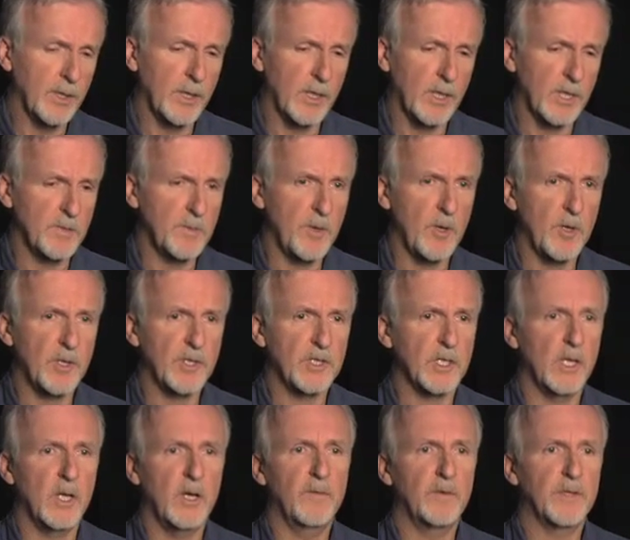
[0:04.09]
experience
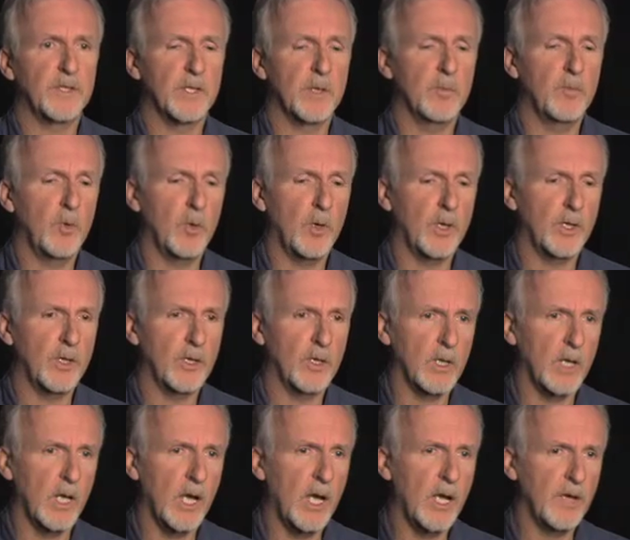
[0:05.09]
love at some point in our
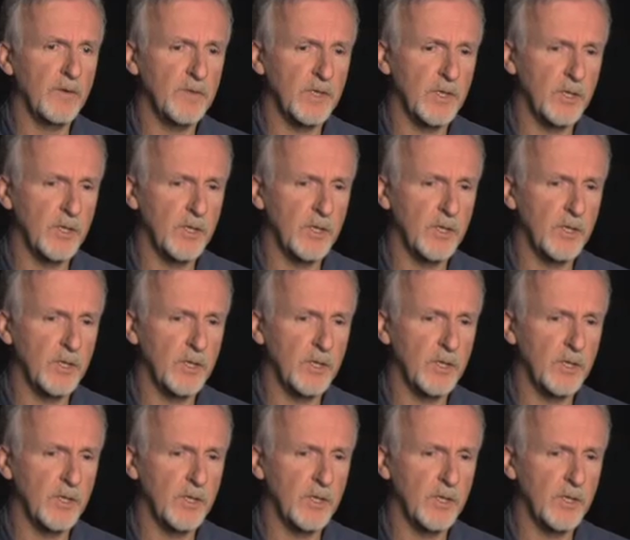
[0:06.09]
lives.